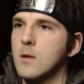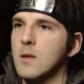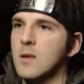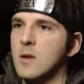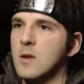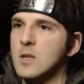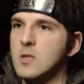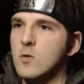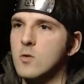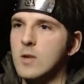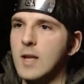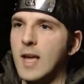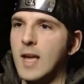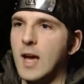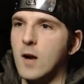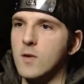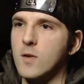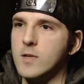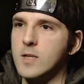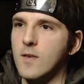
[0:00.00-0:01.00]
Because all the
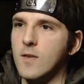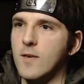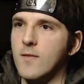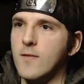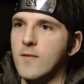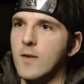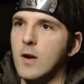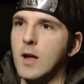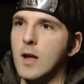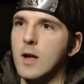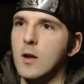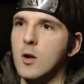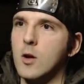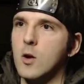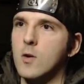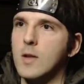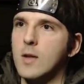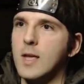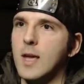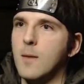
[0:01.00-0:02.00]
health stuff, I feel like I'm
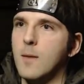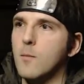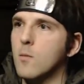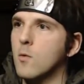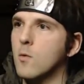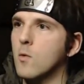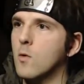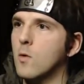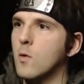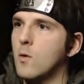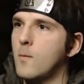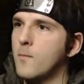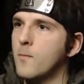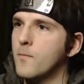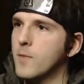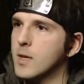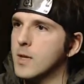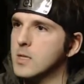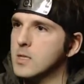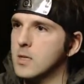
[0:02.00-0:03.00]
going to get more at
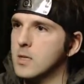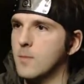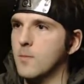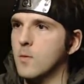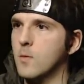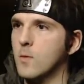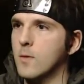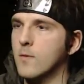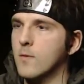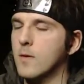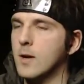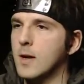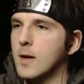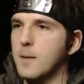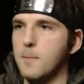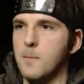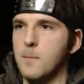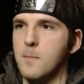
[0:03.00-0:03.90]
some point, right?